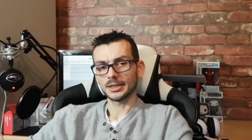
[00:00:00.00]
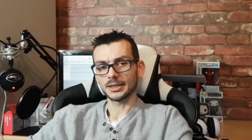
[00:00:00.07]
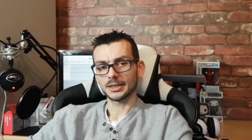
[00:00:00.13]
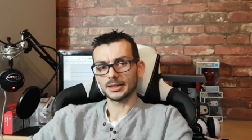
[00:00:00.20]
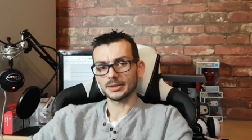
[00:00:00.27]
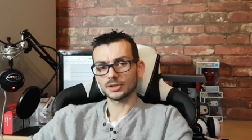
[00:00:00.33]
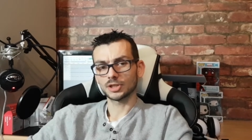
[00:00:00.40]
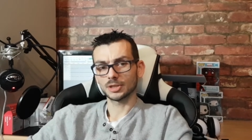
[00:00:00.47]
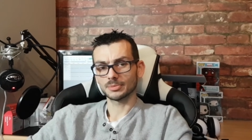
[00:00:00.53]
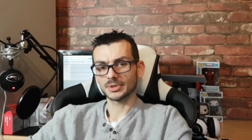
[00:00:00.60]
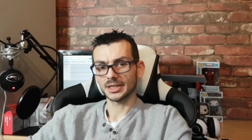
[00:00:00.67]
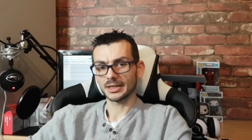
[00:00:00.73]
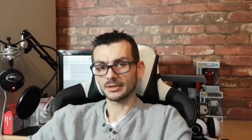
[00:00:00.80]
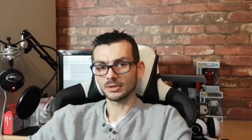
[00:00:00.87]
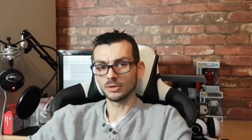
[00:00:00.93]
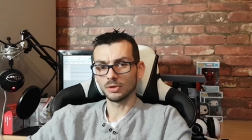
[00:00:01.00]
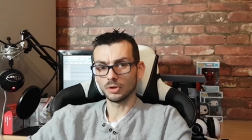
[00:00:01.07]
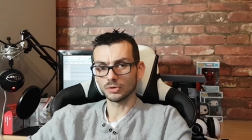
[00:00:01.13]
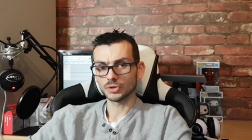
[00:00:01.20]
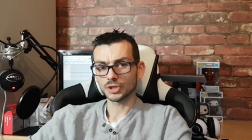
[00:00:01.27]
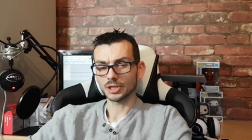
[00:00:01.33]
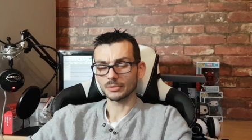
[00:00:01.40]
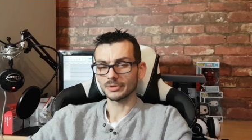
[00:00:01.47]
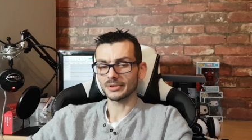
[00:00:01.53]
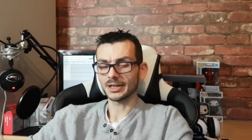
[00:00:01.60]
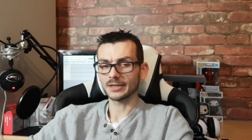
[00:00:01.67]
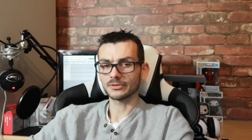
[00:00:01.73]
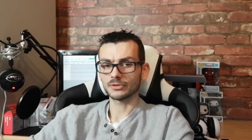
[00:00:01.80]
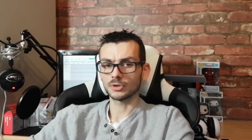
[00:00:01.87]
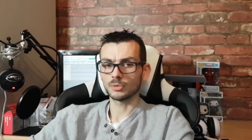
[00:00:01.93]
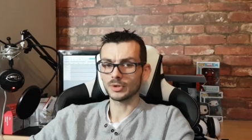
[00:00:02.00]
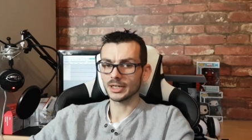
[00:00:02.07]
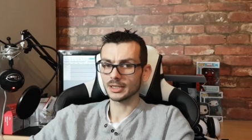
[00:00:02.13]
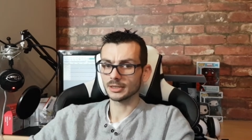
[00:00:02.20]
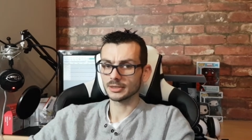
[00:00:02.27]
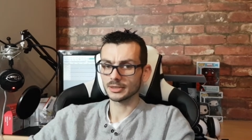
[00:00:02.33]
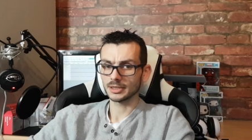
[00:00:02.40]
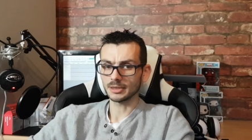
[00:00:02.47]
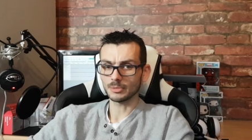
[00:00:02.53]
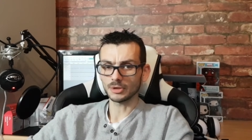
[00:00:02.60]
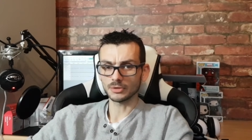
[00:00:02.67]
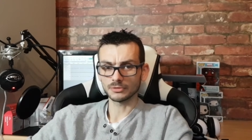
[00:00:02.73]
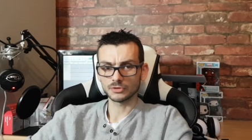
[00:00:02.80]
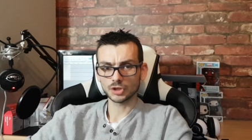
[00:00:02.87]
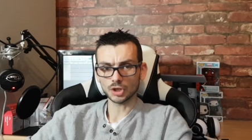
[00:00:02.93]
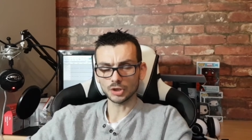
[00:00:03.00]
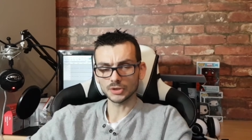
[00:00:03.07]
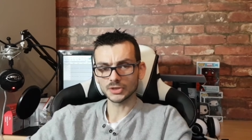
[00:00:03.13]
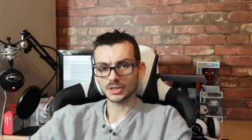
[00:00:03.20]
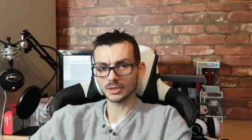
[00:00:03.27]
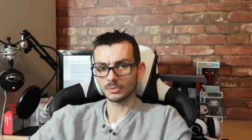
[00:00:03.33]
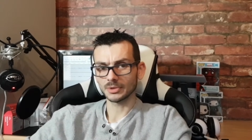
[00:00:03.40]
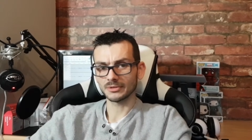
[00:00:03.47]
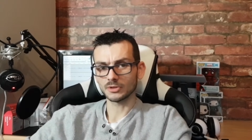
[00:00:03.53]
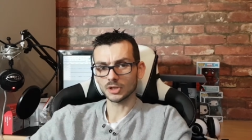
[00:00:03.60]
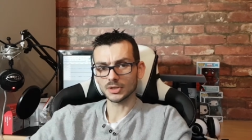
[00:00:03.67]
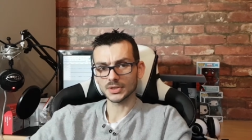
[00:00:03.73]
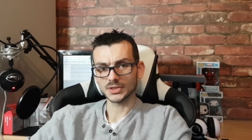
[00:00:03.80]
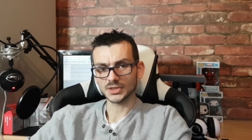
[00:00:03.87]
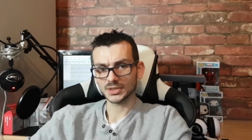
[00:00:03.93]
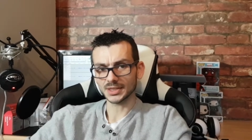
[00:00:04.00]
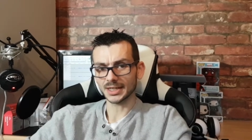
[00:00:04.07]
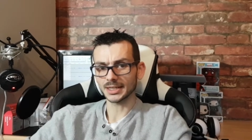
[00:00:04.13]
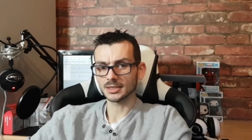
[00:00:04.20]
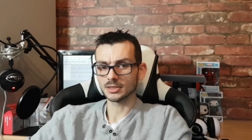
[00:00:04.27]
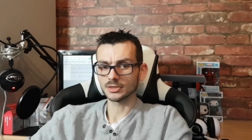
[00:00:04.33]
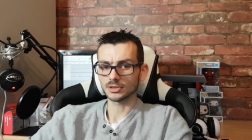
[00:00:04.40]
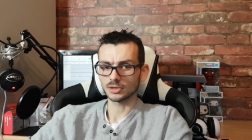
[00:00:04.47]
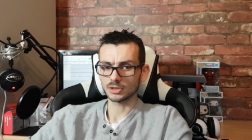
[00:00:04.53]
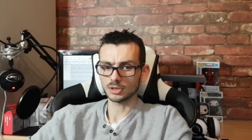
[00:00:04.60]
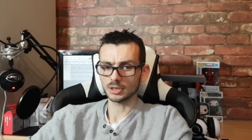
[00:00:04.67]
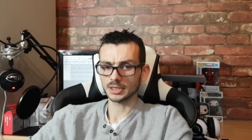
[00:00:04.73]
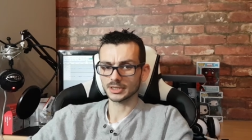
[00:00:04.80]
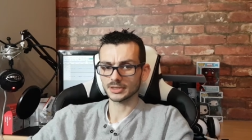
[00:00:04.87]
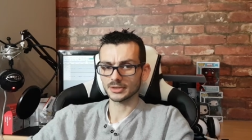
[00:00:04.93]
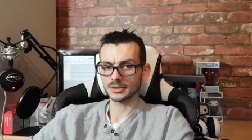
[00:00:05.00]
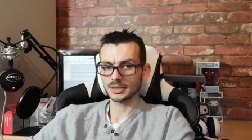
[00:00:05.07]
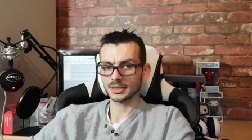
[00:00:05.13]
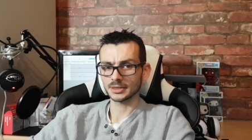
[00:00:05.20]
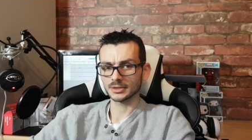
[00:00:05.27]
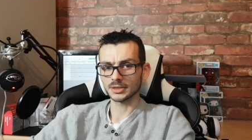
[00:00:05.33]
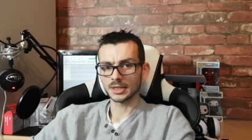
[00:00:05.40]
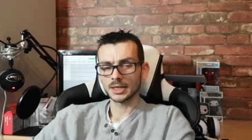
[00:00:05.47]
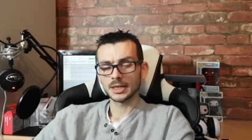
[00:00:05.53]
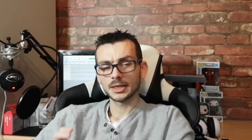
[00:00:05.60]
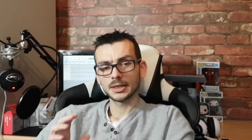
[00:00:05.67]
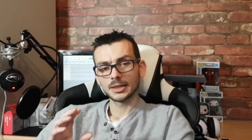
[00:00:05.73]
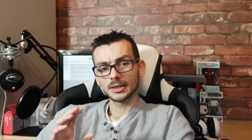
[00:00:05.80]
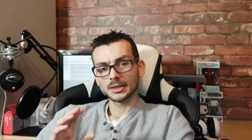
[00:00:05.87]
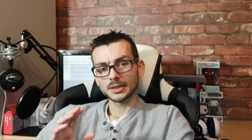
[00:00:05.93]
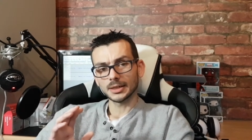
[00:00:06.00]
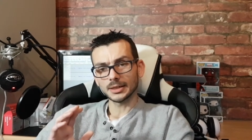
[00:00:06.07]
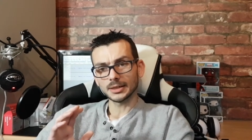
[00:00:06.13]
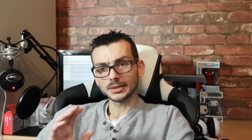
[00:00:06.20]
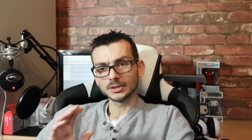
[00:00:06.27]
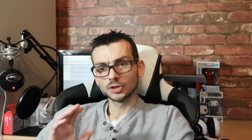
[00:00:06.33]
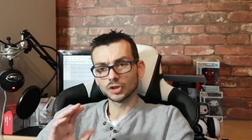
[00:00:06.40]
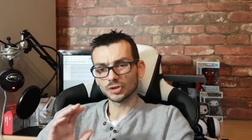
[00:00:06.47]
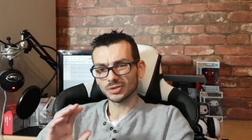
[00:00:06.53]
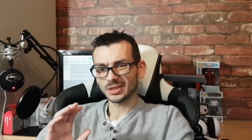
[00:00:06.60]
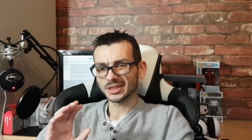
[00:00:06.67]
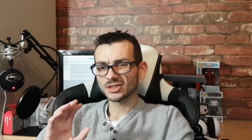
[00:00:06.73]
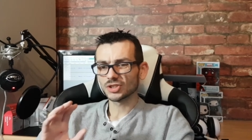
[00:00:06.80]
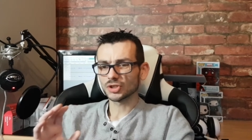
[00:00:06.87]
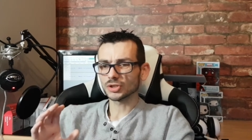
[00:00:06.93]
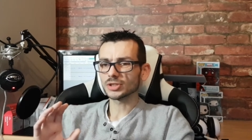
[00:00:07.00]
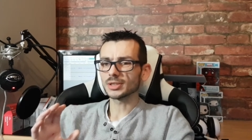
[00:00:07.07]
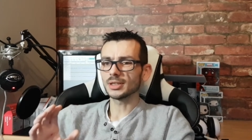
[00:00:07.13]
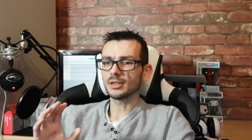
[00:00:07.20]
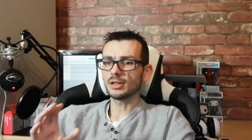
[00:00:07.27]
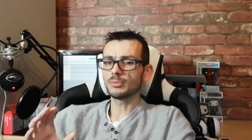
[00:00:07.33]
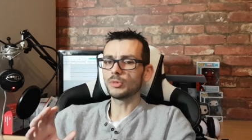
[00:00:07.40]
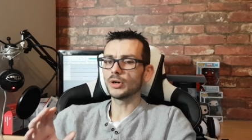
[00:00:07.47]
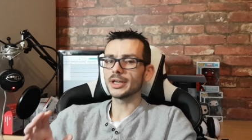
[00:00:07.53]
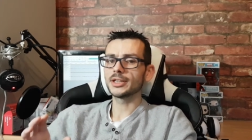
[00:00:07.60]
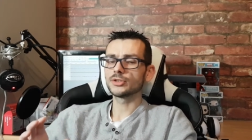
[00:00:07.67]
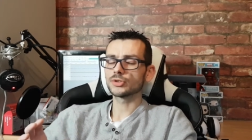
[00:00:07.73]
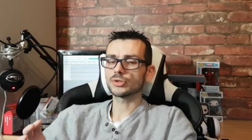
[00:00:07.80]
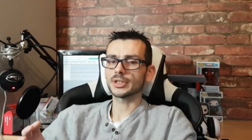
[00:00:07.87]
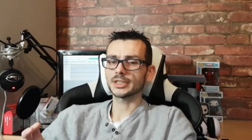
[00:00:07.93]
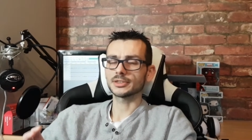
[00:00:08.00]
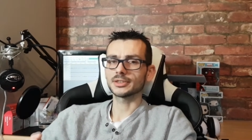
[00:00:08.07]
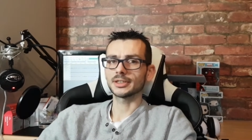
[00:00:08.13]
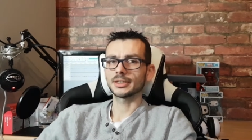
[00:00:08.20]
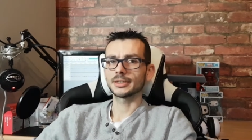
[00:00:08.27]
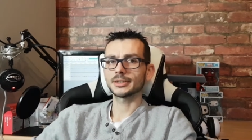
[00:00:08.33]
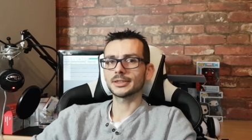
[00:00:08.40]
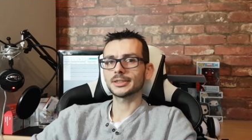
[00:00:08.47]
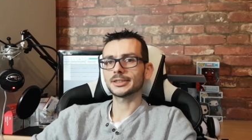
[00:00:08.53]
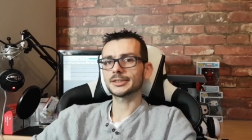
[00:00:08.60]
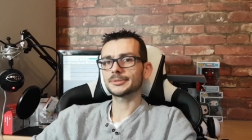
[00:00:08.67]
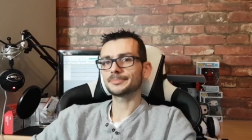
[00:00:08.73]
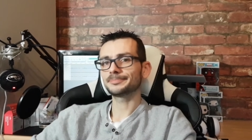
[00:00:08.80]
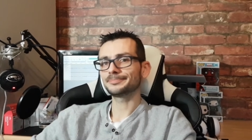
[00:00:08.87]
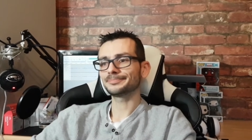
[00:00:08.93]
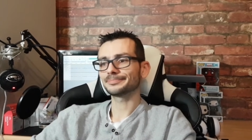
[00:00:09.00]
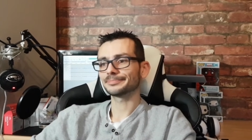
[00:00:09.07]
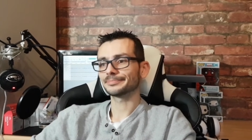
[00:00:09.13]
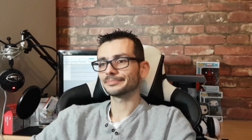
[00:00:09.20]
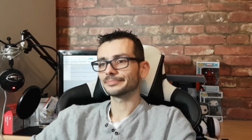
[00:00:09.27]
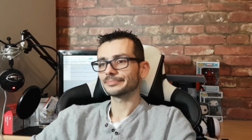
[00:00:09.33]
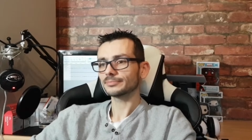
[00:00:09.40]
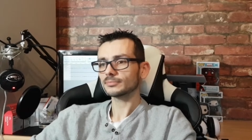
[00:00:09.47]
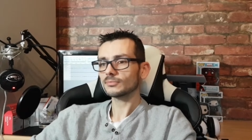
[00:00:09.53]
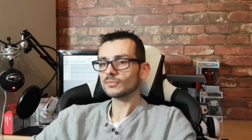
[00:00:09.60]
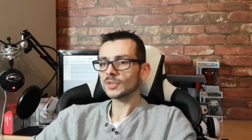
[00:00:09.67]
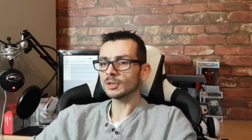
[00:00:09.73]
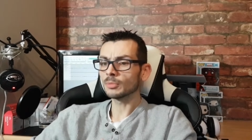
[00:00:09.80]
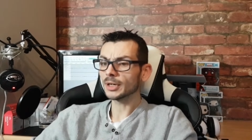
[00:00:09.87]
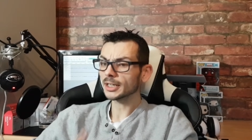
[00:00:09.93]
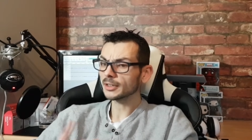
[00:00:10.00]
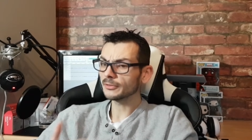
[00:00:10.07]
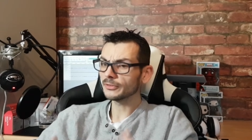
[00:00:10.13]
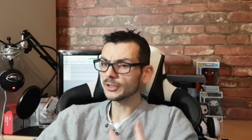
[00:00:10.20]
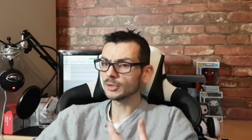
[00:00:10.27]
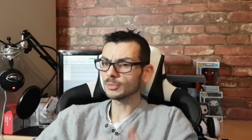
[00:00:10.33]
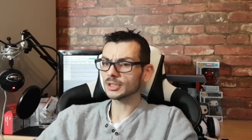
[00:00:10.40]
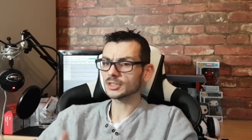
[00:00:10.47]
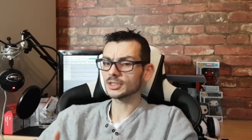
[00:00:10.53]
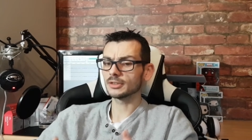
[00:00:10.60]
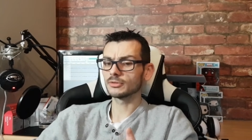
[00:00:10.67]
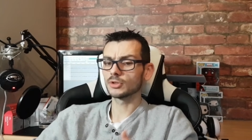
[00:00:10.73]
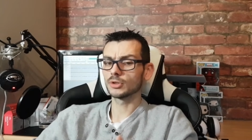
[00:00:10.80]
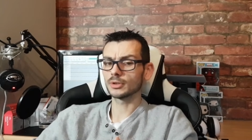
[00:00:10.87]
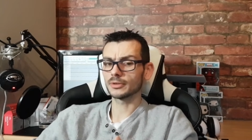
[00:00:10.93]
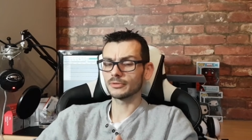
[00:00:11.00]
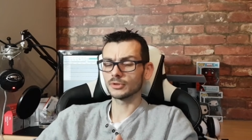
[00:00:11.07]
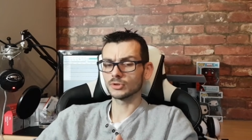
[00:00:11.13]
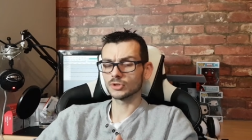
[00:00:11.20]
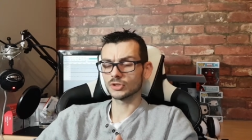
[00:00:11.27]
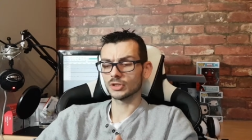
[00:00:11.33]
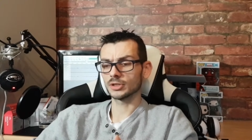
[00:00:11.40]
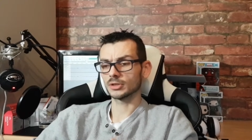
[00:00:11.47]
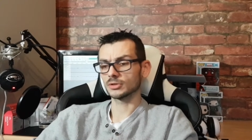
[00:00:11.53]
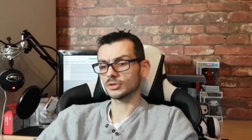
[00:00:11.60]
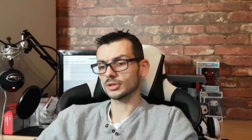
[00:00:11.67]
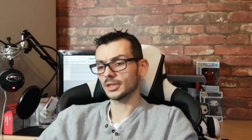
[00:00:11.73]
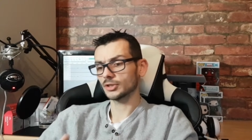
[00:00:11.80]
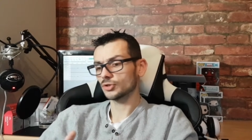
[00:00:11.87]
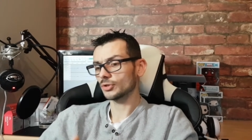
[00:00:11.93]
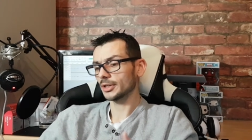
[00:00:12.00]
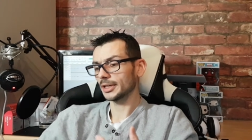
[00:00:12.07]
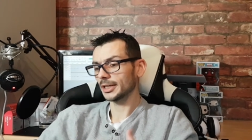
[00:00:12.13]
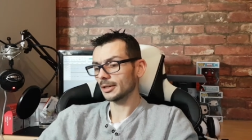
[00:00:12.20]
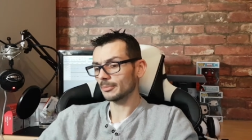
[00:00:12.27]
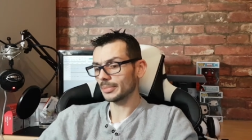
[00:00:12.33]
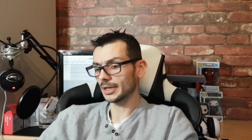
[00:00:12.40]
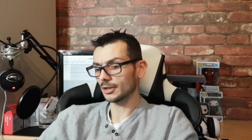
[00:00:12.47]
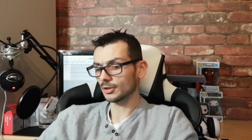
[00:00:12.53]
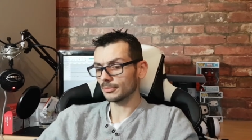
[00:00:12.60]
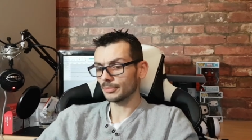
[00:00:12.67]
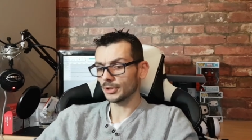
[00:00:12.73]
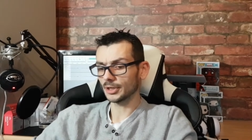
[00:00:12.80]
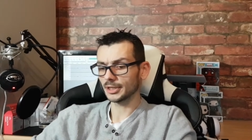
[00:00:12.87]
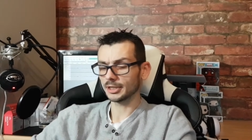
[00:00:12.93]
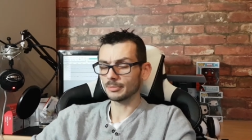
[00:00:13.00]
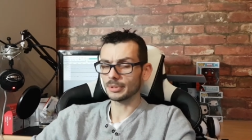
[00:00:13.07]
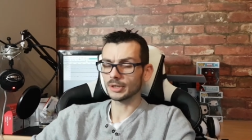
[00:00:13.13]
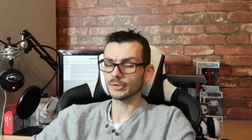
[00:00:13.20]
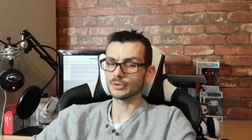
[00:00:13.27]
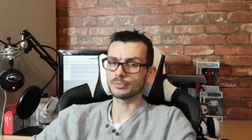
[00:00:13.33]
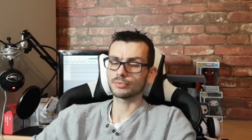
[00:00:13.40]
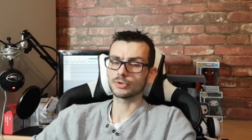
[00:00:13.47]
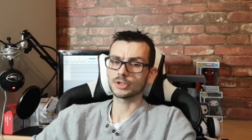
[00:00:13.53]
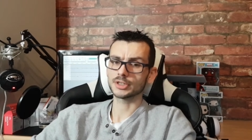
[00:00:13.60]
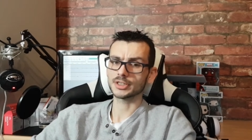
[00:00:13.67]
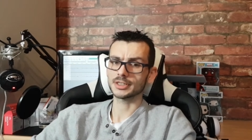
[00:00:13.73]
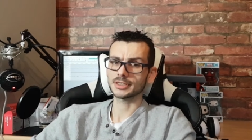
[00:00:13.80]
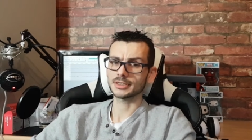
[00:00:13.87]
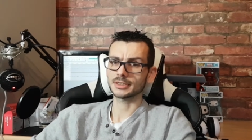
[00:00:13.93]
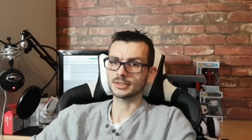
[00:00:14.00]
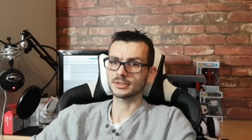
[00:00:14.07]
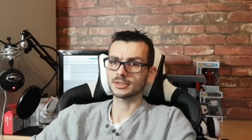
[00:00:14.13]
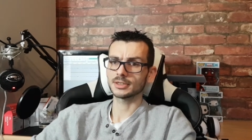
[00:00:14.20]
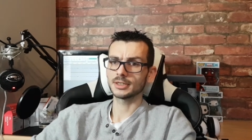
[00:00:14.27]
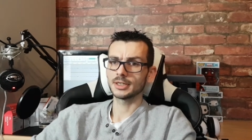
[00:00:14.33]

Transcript: uh, chipset launch that we've had for a while, the amount of choice that we've got in styles and colors and things. It's just a lot more interesting. Um, but I can feel myself going full circle, so let's try and get back on point about the processors.